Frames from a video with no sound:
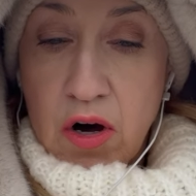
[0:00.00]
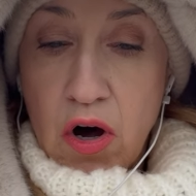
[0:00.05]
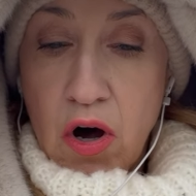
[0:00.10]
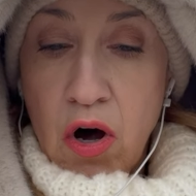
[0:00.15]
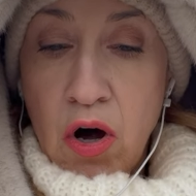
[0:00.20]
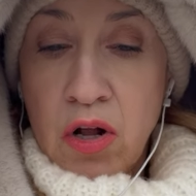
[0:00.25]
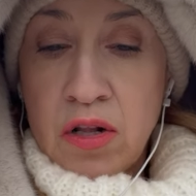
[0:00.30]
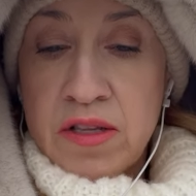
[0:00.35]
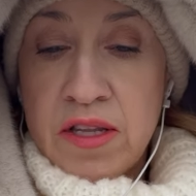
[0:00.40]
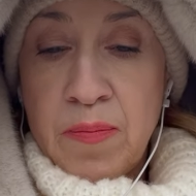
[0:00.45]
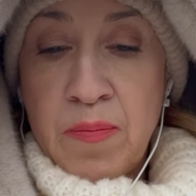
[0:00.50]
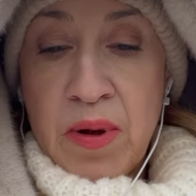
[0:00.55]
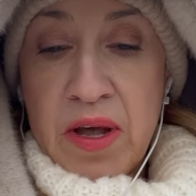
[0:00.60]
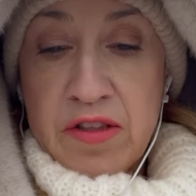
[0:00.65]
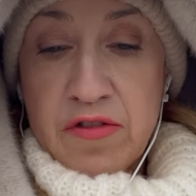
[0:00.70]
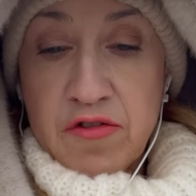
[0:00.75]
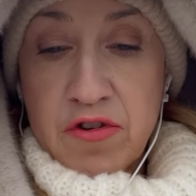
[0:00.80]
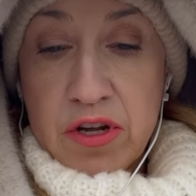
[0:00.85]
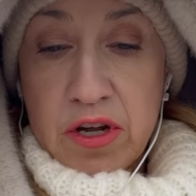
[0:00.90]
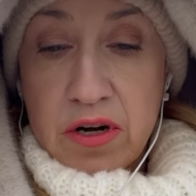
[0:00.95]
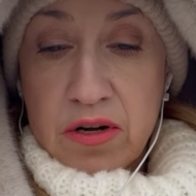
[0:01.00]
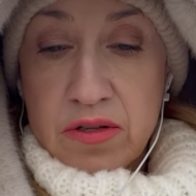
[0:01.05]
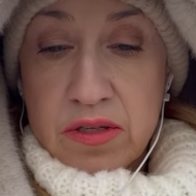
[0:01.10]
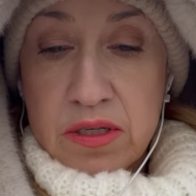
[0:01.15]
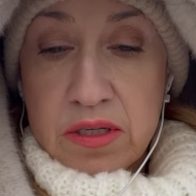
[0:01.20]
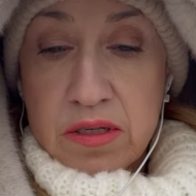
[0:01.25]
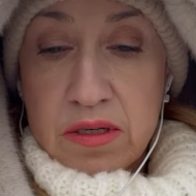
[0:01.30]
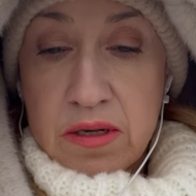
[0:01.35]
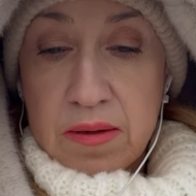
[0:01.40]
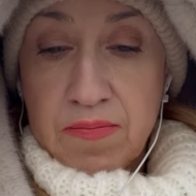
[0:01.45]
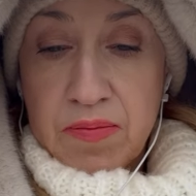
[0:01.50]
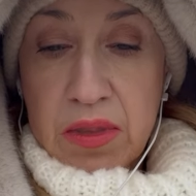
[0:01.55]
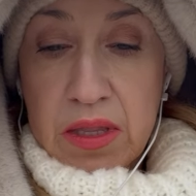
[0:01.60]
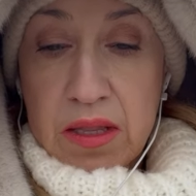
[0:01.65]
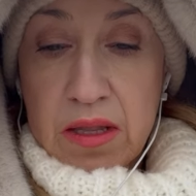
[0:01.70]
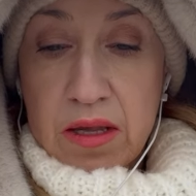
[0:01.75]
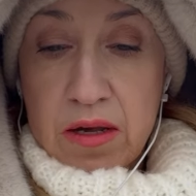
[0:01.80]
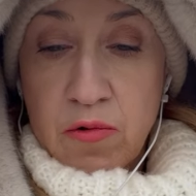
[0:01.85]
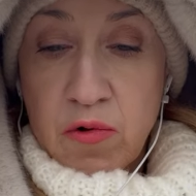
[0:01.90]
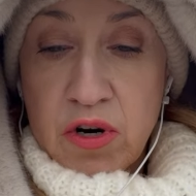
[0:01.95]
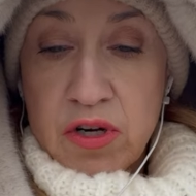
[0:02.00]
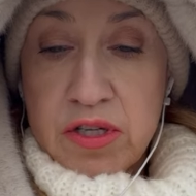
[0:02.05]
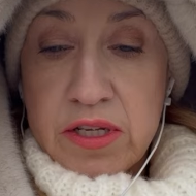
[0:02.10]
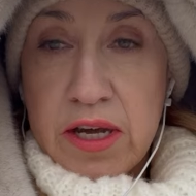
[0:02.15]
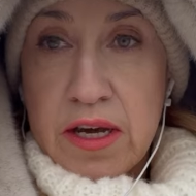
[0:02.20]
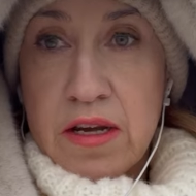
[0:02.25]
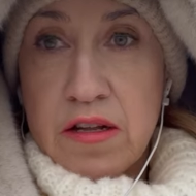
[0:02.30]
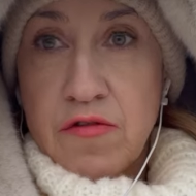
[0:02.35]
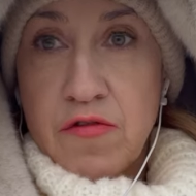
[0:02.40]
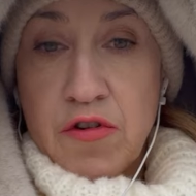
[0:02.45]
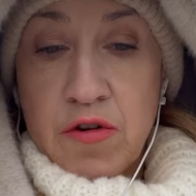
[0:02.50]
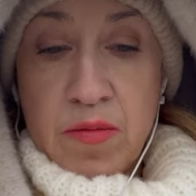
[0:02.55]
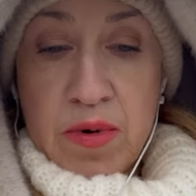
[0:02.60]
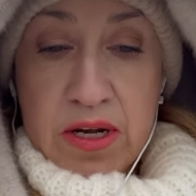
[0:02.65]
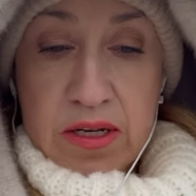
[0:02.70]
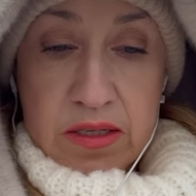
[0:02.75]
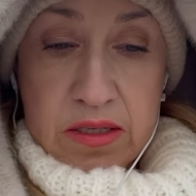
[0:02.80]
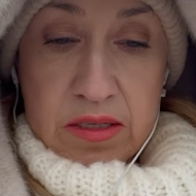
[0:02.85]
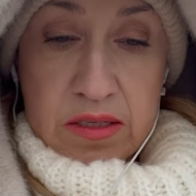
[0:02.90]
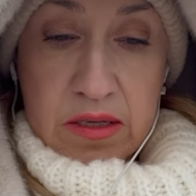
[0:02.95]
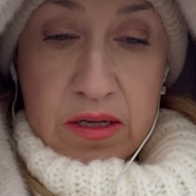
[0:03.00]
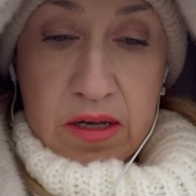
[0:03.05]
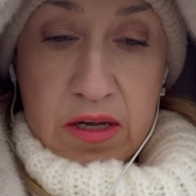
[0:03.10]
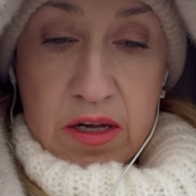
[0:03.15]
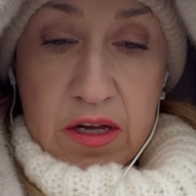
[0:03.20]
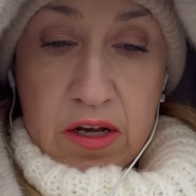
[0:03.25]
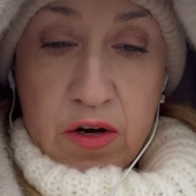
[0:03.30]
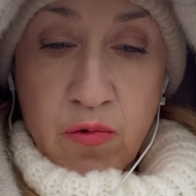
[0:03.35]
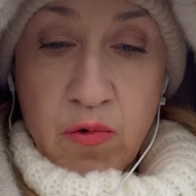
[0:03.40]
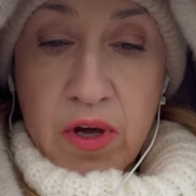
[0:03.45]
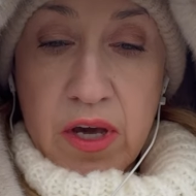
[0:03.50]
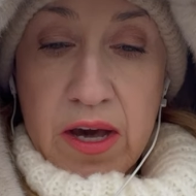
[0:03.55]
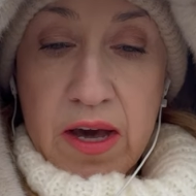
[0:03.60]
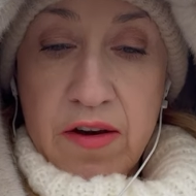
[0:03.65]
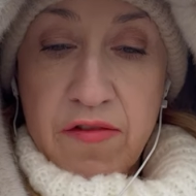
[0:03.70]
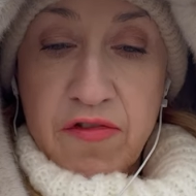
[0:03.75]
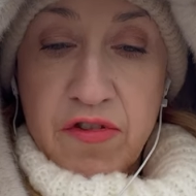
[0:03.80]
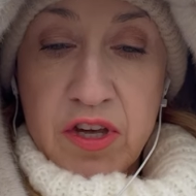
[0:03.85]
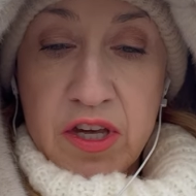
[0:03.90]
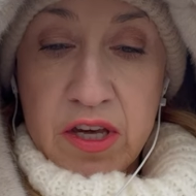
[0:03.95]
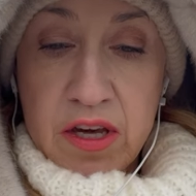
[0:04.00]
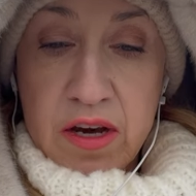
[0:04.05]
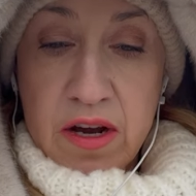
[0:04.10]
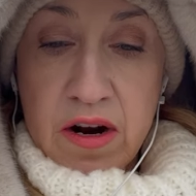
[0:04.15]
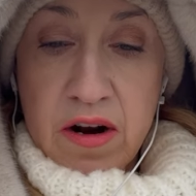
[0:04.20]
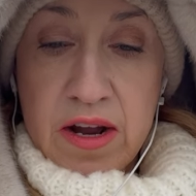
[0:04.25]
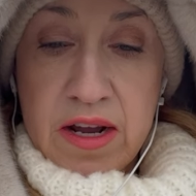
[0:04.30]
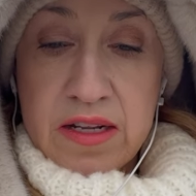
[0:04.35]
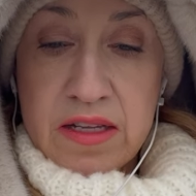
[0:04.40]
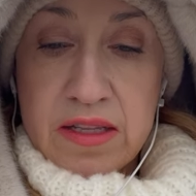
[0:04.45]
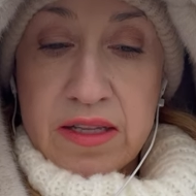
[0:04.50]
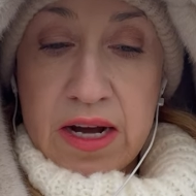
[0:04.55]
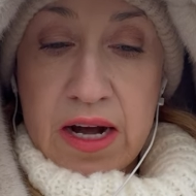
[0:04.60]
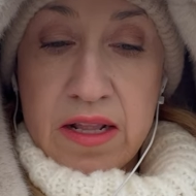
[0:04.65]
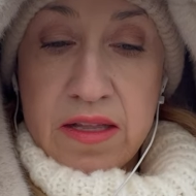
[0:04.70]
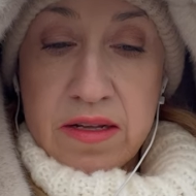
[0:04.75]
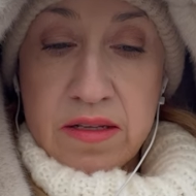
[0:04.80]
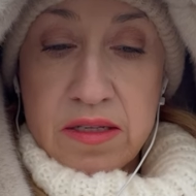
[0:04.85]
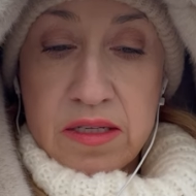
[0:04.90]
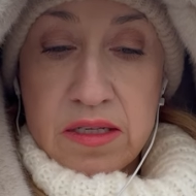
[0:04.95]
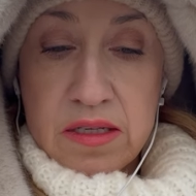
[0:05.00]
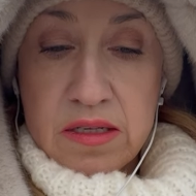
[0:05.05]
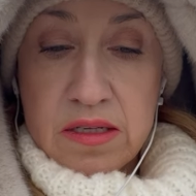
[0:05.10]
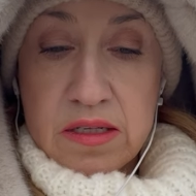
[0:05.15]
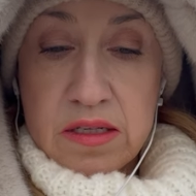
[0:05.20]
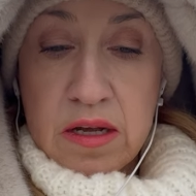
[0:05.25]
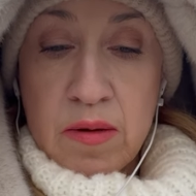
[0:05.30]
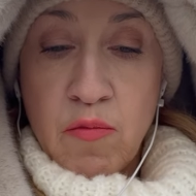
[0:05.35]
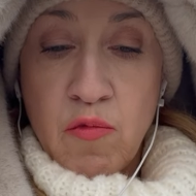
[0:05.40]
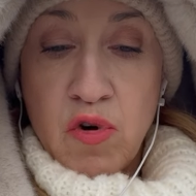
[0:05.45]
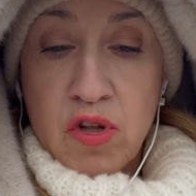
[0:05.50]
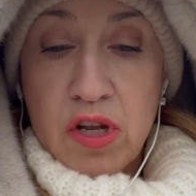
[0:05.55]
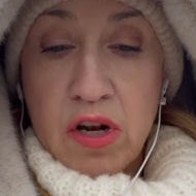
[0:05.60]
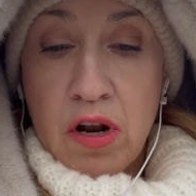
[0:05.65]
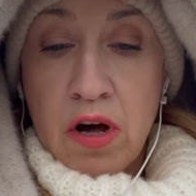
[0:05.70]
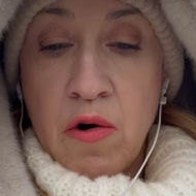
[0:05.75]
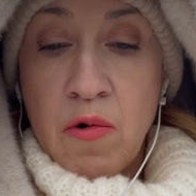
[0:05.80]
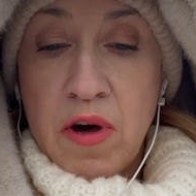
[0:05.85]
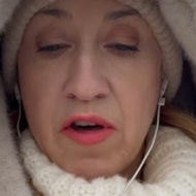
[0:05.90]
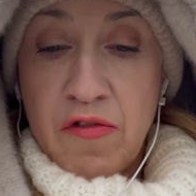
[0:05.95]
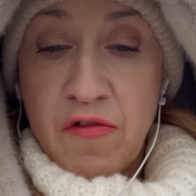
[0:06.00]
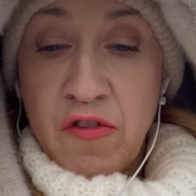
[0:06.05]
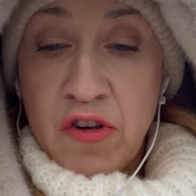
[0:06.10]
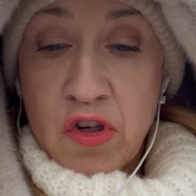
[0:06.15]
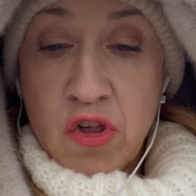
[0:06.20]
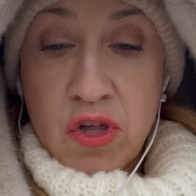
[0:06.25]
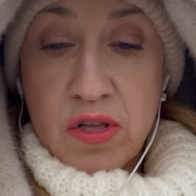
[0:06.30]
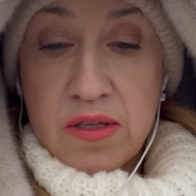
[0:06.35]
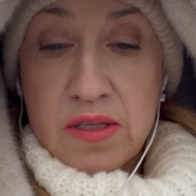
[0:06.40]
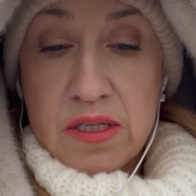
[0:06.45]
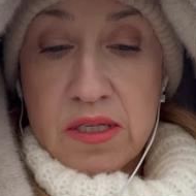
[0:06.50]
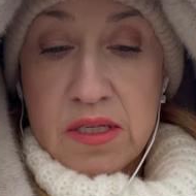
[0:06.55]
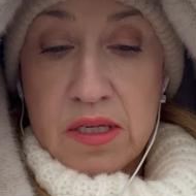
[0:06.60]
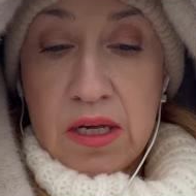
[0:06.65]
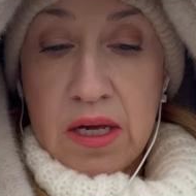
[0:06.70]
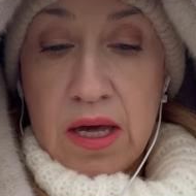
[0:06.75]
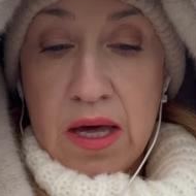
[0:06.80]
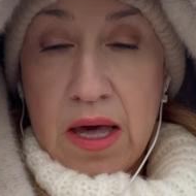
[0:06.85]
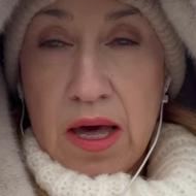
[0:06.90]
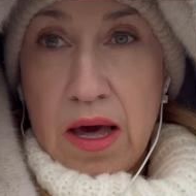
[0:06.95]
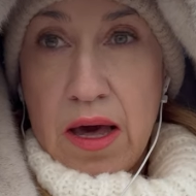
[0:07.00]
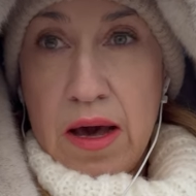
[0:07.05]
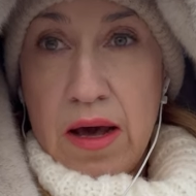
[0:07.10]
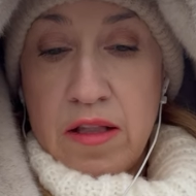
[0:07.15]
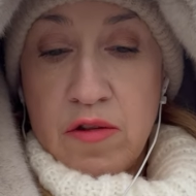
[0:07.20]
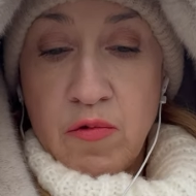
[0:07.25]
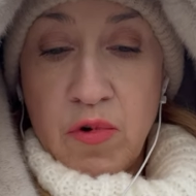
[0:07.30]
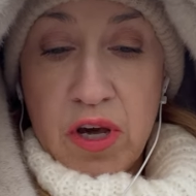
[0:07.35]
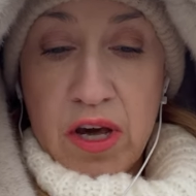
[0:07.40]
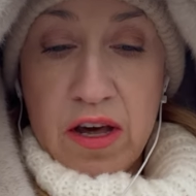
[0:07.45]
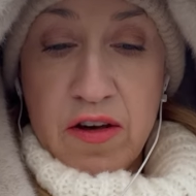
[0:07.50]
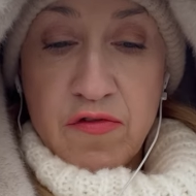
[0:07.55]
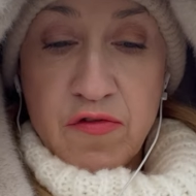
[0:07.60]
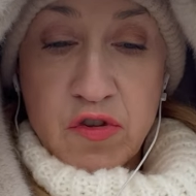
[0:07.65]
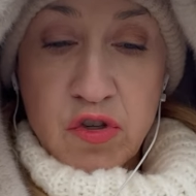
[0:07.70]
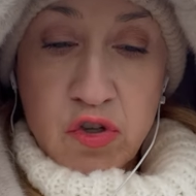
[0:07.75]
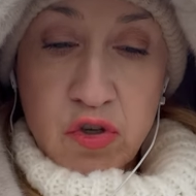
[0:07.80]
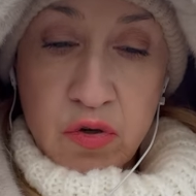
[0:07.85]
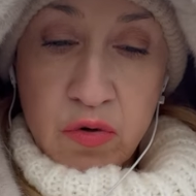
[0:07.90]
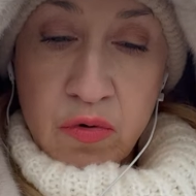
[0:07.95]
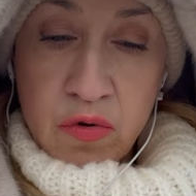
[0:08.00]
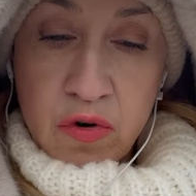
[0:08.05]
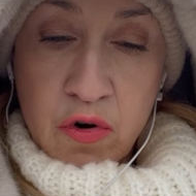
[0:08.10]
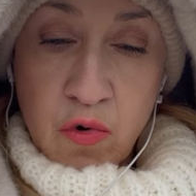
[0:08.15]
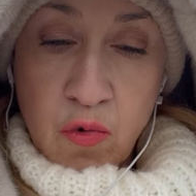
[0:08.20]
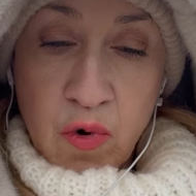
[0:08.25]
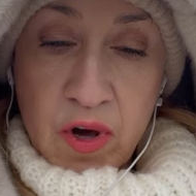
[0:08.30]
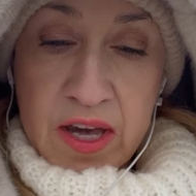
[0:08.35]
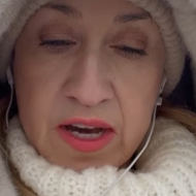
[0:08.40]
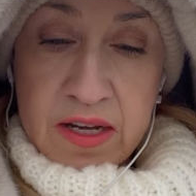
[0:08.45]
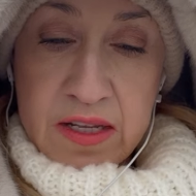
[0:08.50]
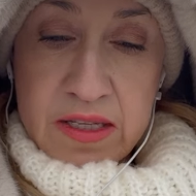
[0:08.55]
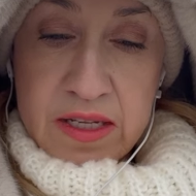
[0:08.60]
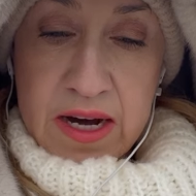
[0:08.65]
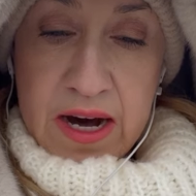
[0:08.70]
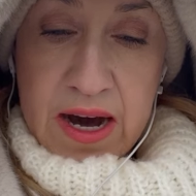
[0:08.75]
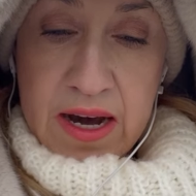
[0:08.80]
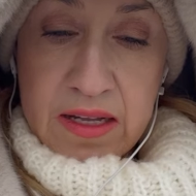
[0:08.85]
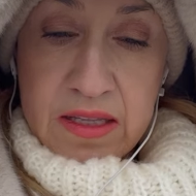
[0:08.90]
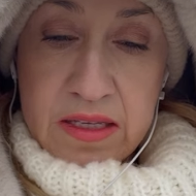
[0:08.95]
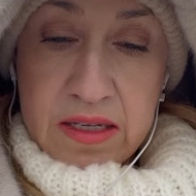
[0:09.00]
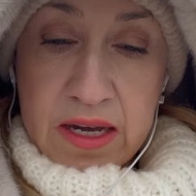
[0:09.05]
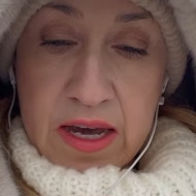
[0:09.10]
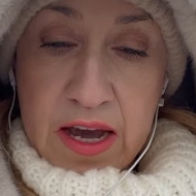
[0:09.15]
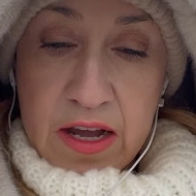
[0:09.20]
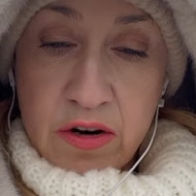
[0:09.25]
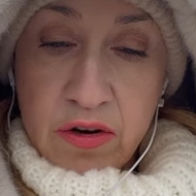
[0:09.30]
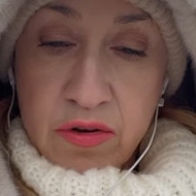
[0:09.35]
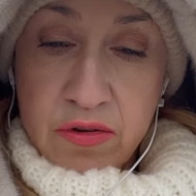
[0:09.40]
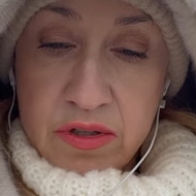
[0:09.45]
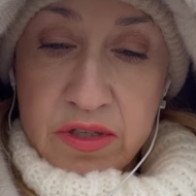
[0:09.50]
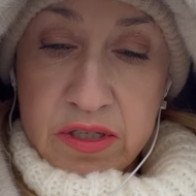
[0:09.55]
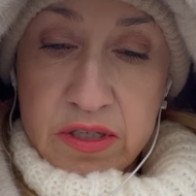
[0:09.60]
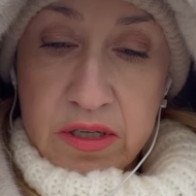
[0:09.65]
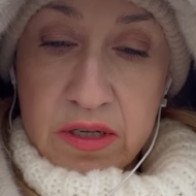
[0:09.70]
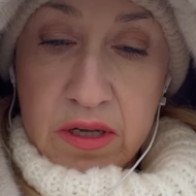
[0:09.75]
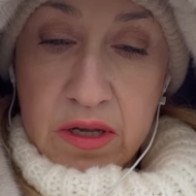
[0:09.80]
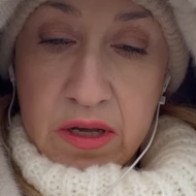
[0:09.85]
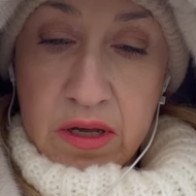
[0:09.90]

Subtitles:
All the Patriots were taken from us. We have here an Italian system with low efficiency, and we have two quick, tight cannons